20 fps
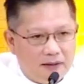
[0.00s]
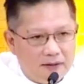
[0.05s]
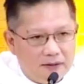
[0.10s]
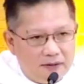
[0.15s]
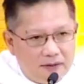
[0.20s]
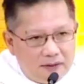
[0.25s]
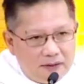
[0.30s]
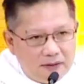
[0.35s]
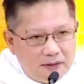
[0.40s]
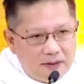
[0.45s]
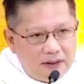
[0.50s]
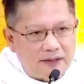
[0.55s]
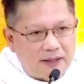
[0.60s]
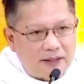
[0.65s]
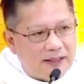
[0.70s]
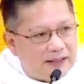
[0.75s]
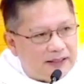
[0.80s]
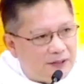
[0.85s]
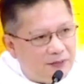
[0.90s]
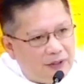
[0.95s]
the
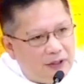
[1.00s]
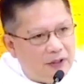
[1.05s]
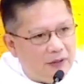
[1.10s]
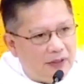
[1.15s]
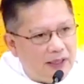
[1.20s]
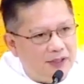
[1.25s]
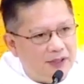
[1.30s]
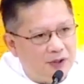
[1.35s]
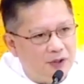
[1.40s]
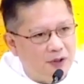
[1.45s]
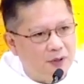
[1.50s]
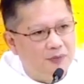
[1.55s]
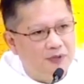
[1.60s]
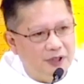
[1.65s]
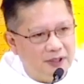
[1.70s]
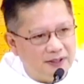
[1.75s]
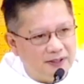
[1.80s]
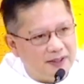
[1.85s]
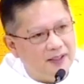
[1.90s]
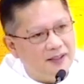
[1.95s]
Transfiguration of
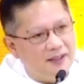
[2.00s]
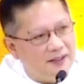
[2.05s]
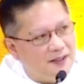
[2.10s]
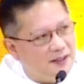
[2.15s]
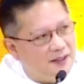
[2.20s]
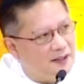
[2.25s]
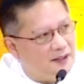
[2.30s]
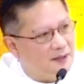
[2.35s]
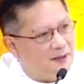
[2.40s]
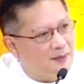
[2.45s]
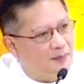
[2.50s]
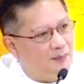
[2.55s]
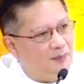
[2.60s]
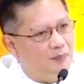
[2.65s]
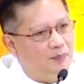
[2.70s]
Jesus,